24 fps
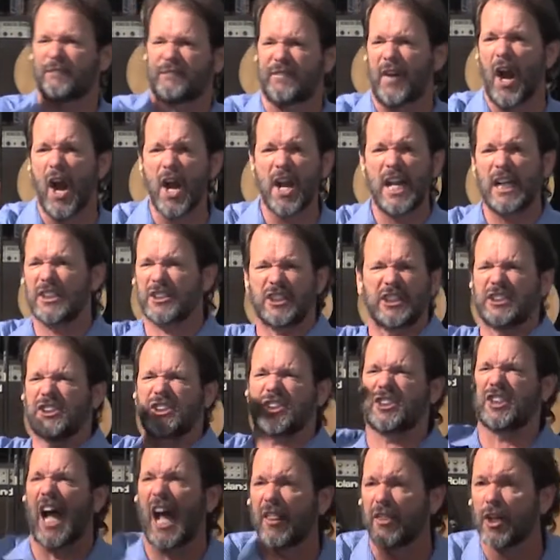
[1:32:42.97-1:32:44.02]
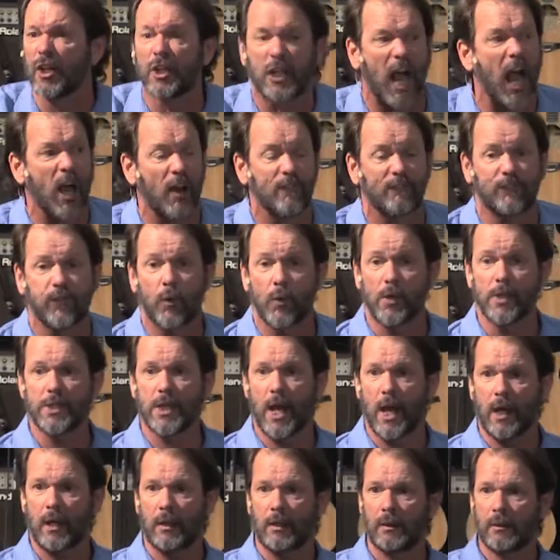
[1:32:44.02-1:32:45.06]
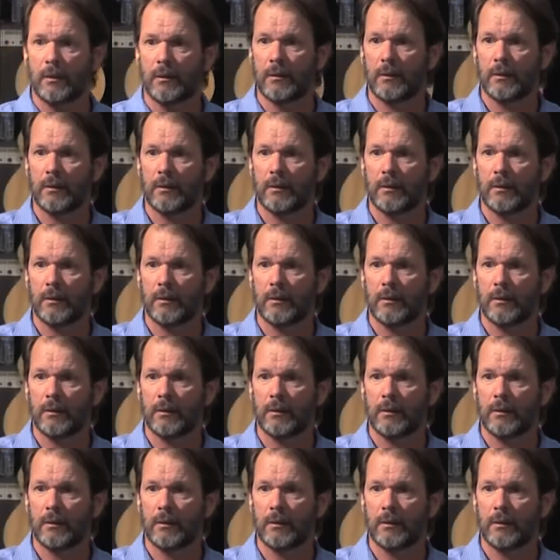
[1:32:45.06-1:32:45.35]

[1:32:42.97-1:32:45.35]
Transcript: furnace, it's Southern California. Yeah.